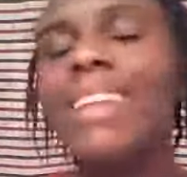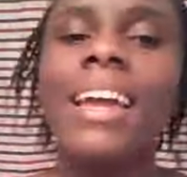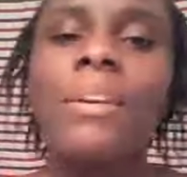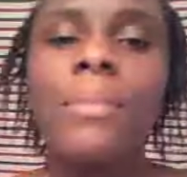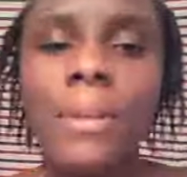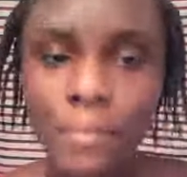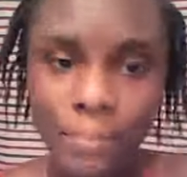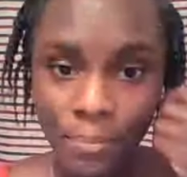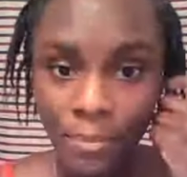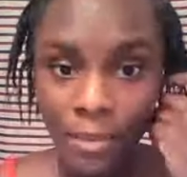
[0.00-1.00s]
Anyway,
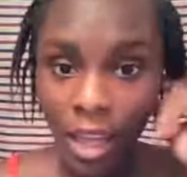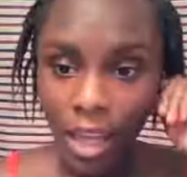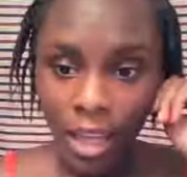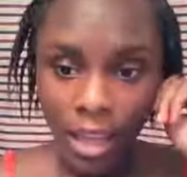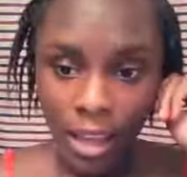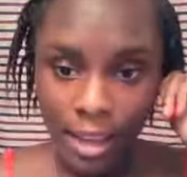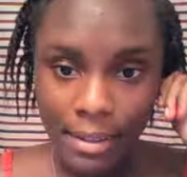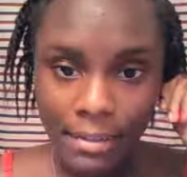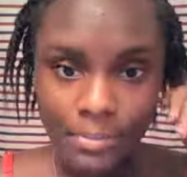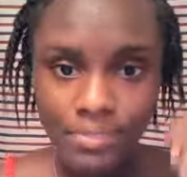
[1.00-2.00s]

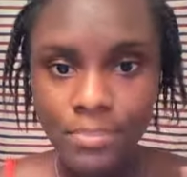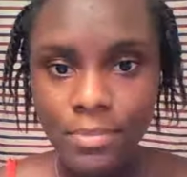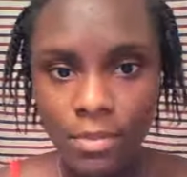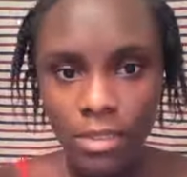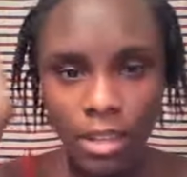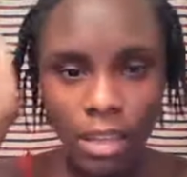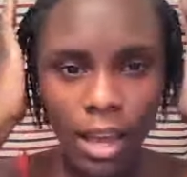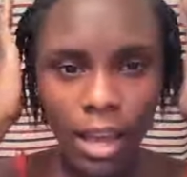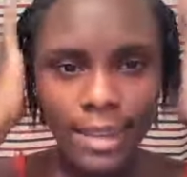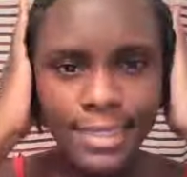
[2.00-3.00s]
um,
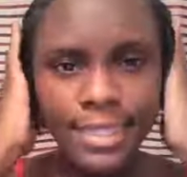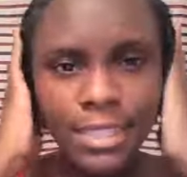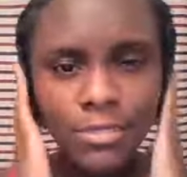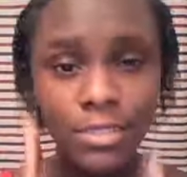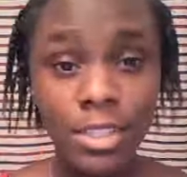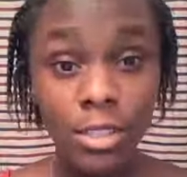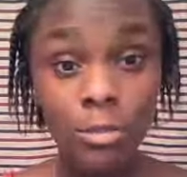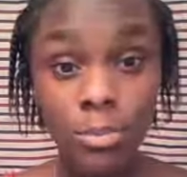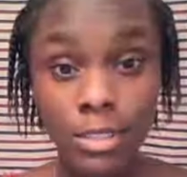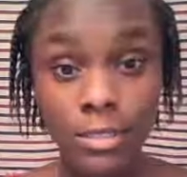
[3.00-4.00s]
I did a video
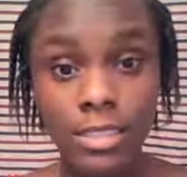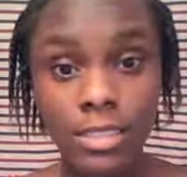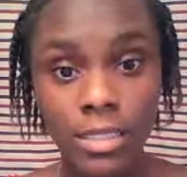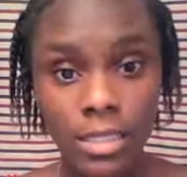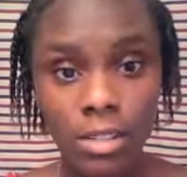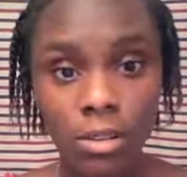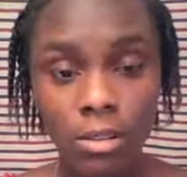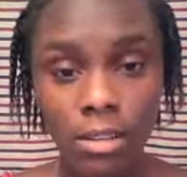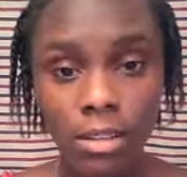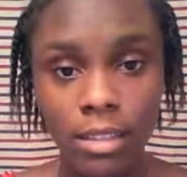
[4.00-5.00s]
previously
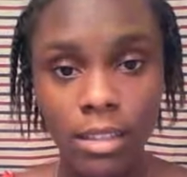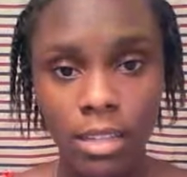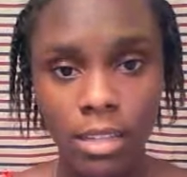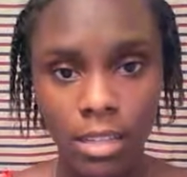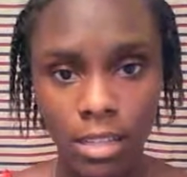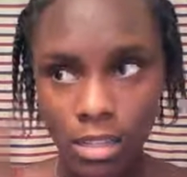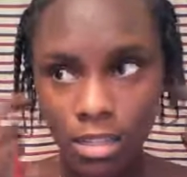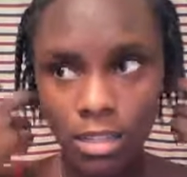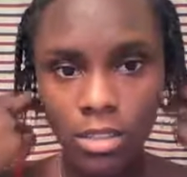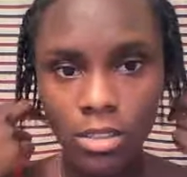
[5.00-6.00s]
on the
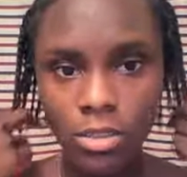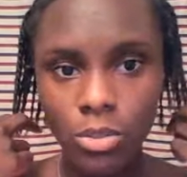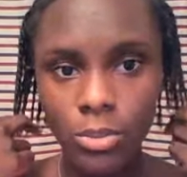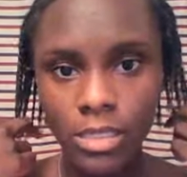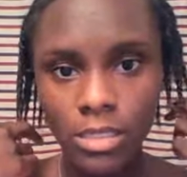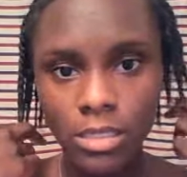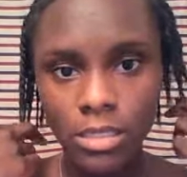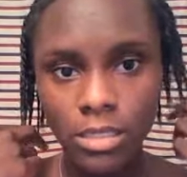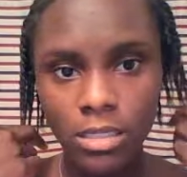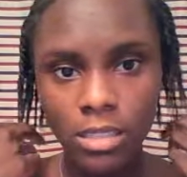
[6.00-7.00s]
twists,
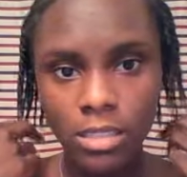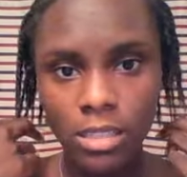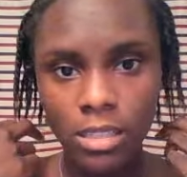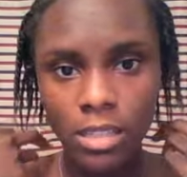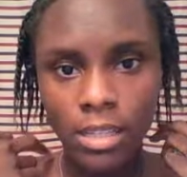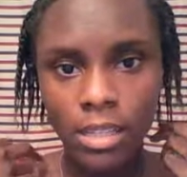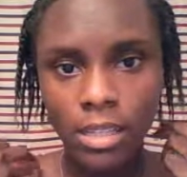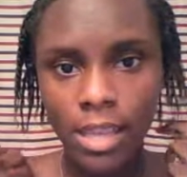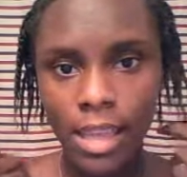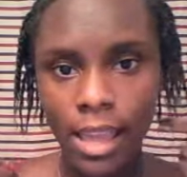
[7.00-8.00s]

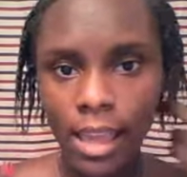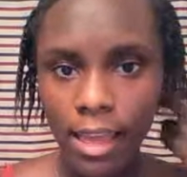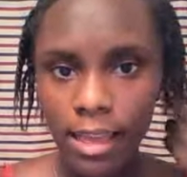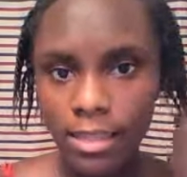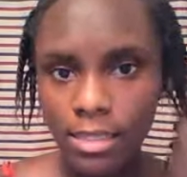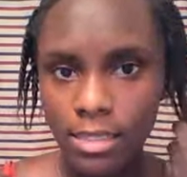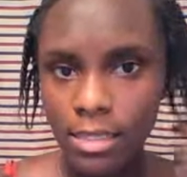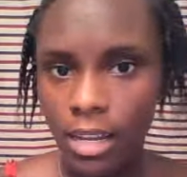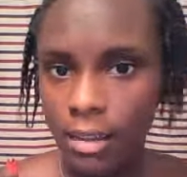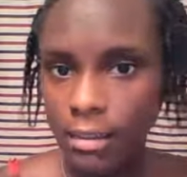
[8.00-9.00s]
and
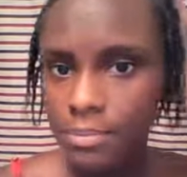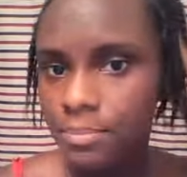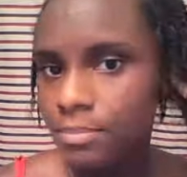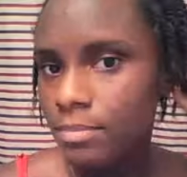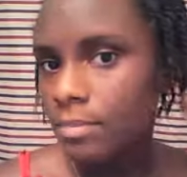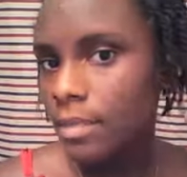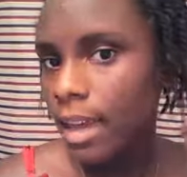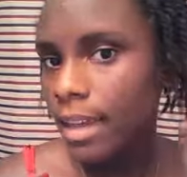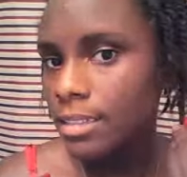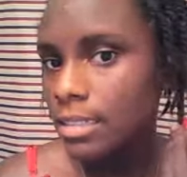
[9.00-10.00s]
um,
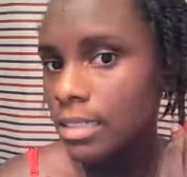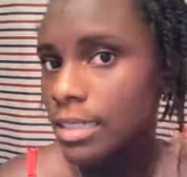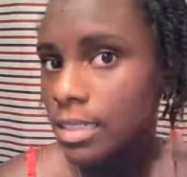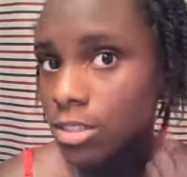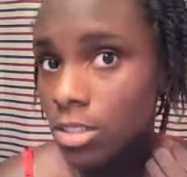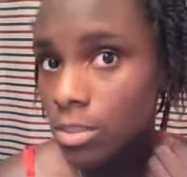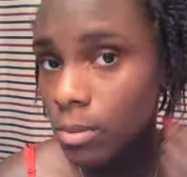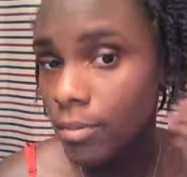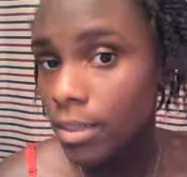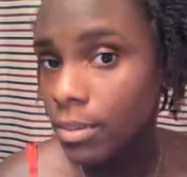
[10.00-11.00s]
I actually just
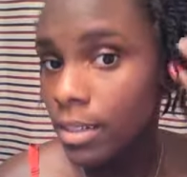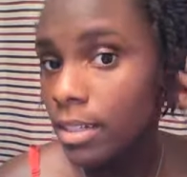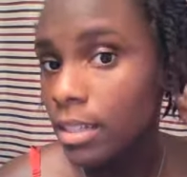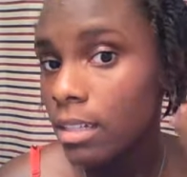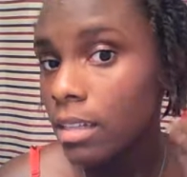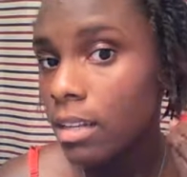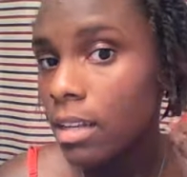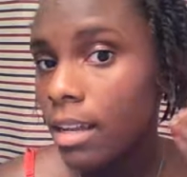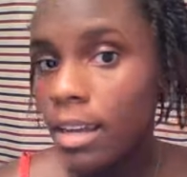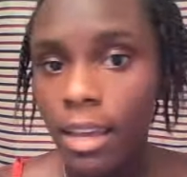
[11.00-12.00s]
reviewed it,
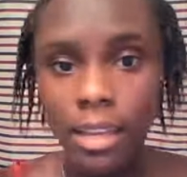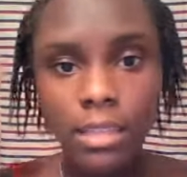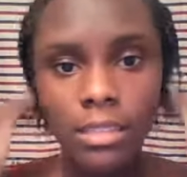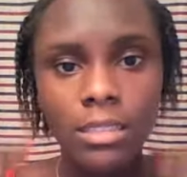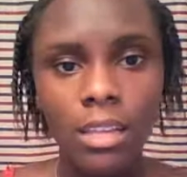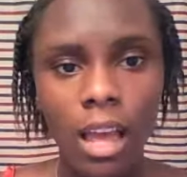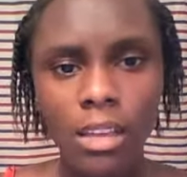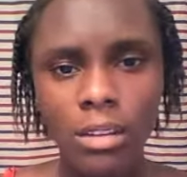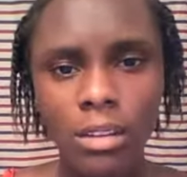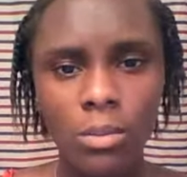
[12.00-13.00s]
and,
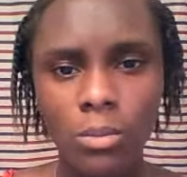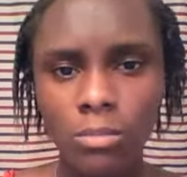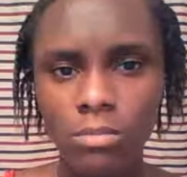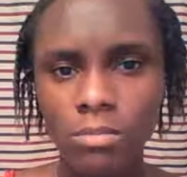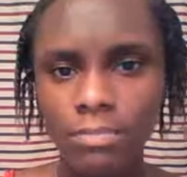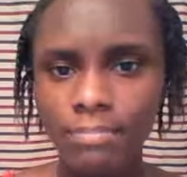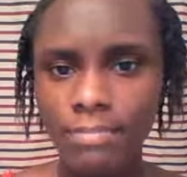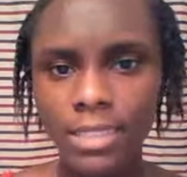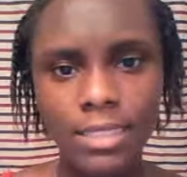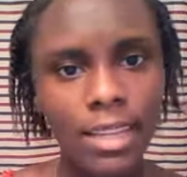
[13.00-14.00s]
you know,
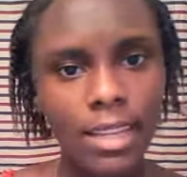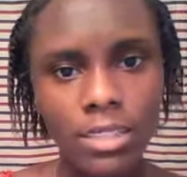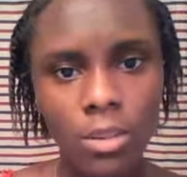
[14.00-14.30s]
this night is